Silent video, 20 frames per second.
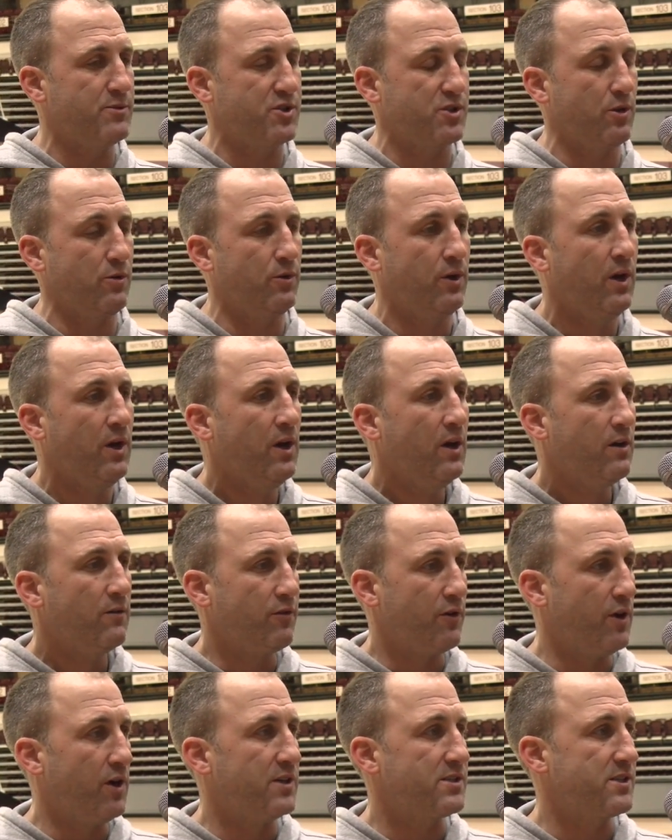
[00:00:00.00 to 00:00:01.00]
So
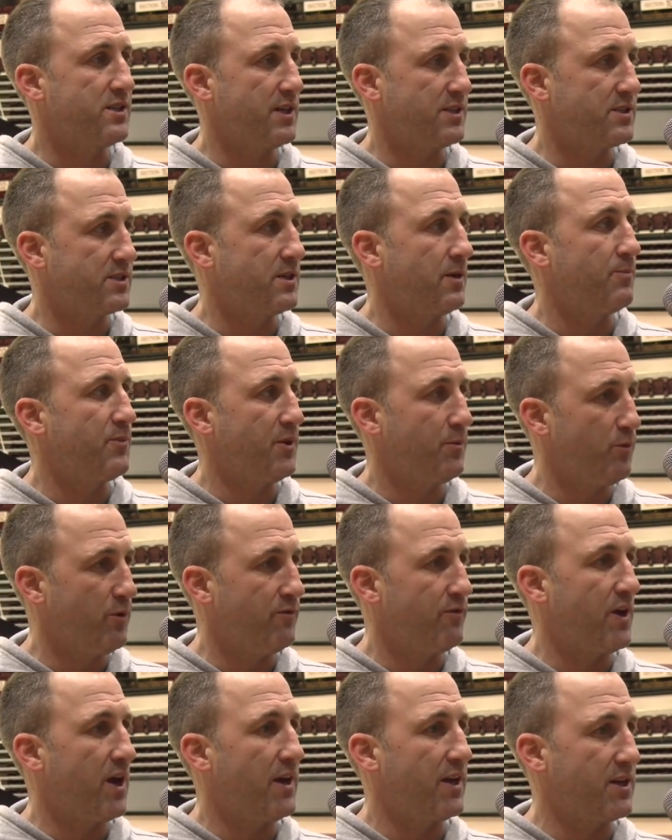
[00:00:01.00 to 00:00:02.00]
for us, that's something
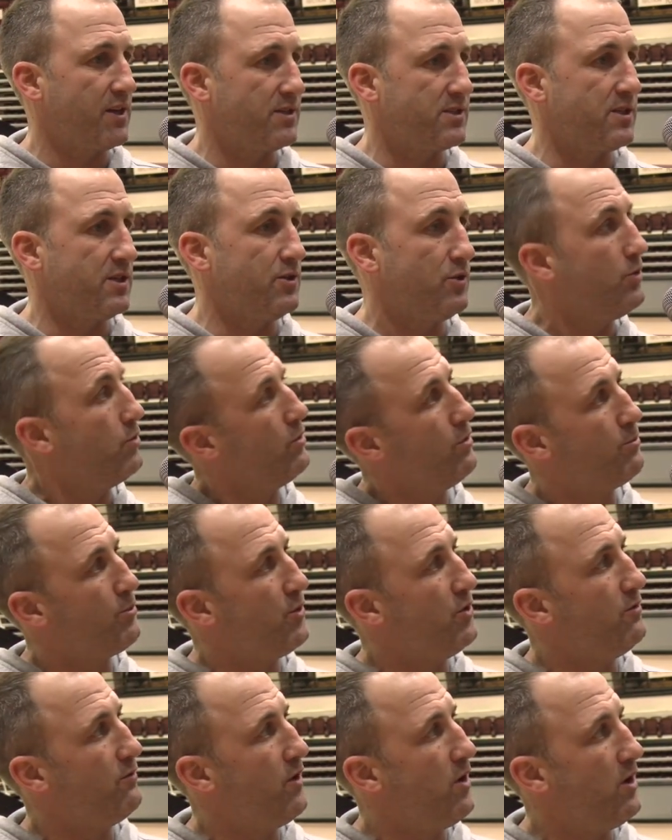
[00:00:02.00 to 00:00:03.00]
we've got to continue to
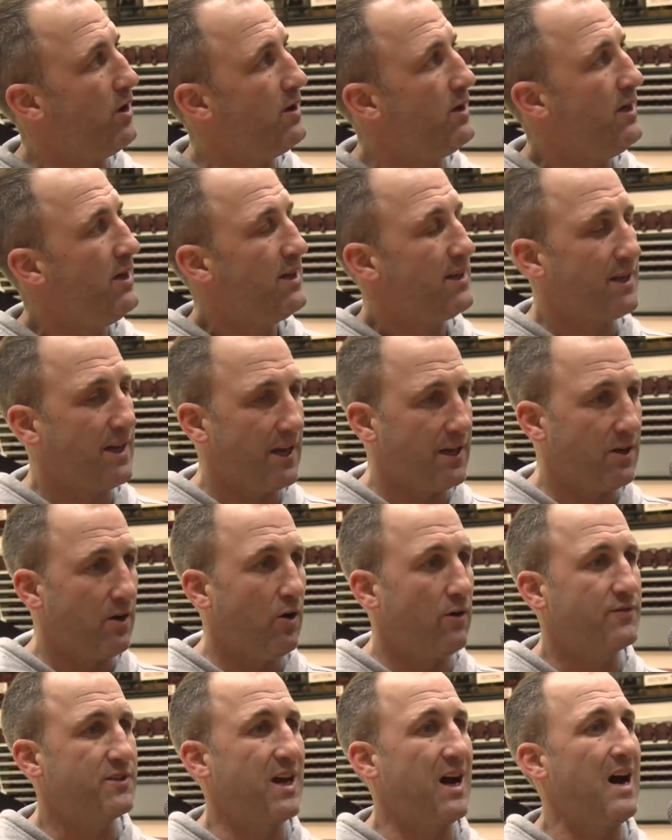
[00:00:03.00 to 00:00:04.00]
improve on. Getting
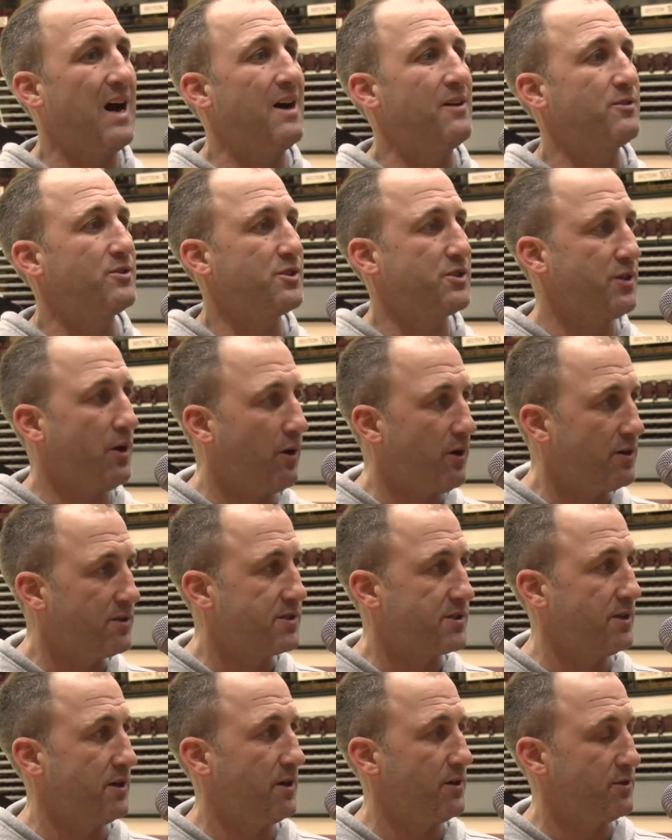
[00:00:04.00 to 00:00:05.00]
off to hotter
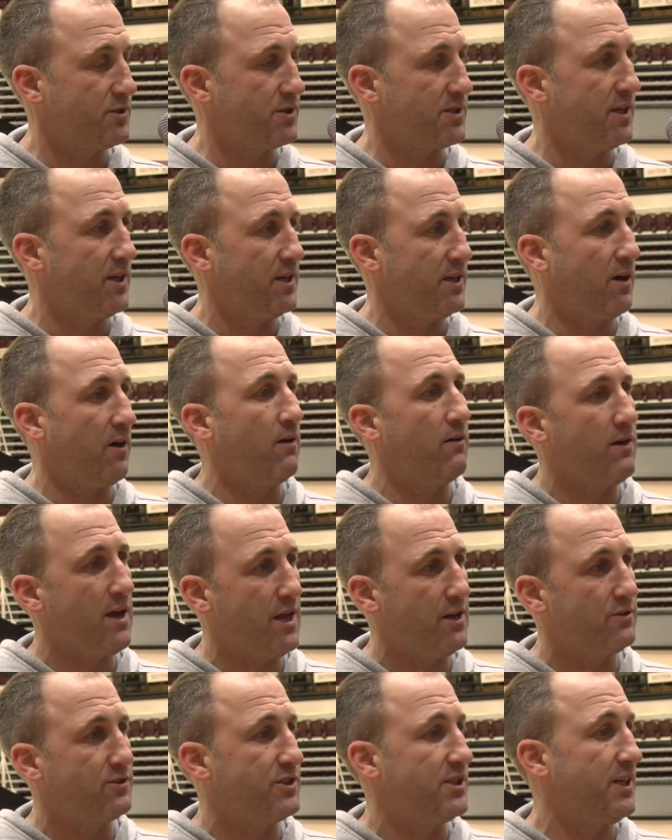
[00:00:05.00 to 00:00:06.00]
starts and understanding our
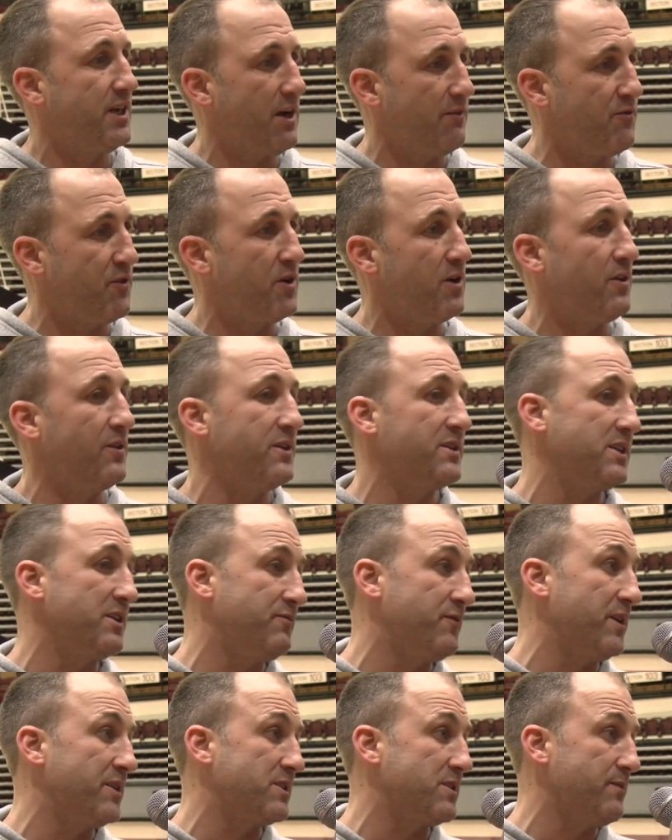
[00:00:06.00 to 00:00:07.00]
energy and effort on the
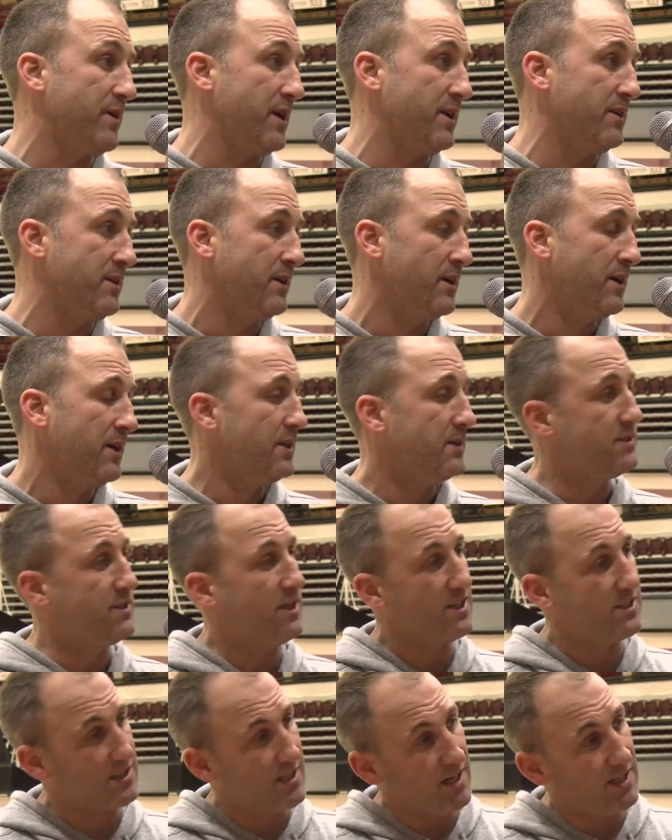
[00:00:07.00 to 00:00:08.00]
defensive end
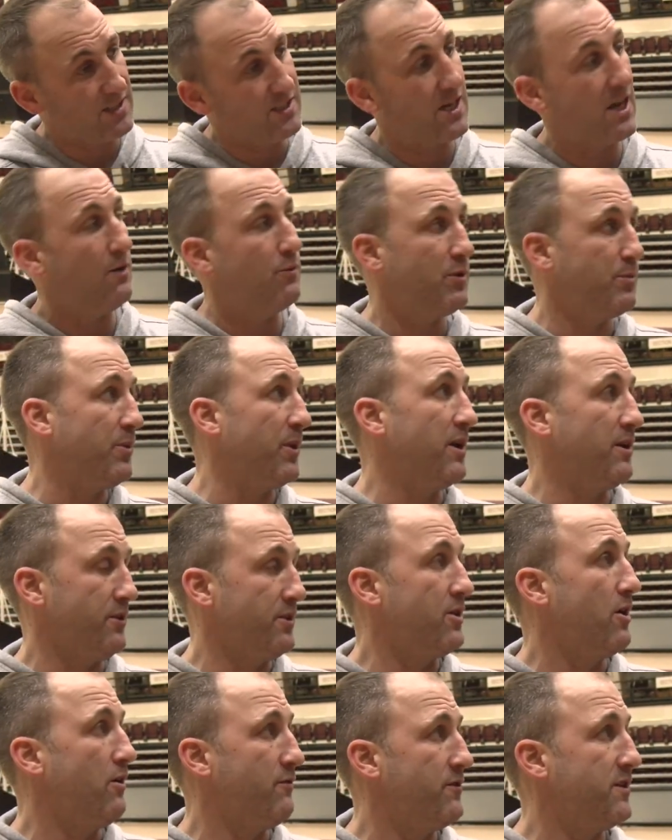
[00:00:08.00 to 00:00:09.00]
dictates how we play on
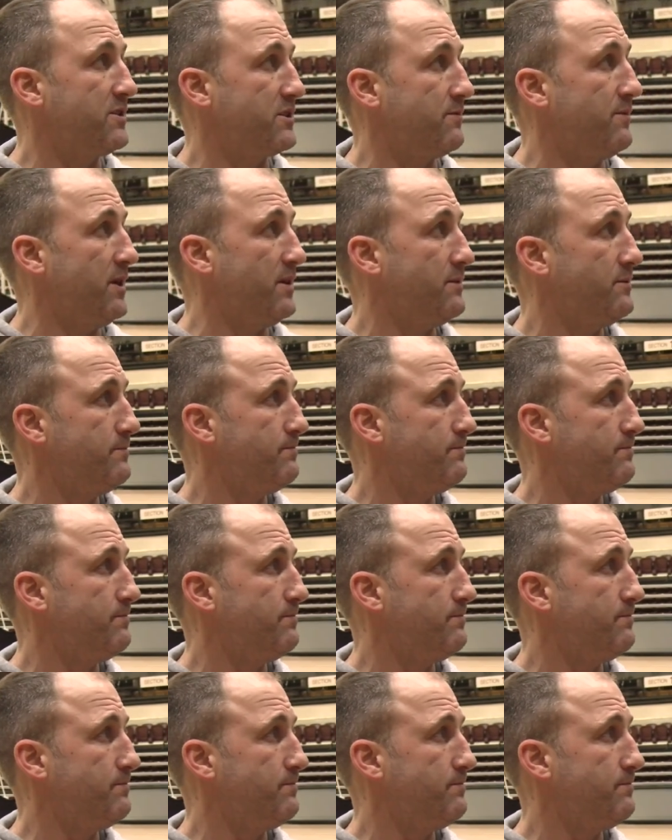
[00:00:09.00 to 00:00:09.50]
the offensive end.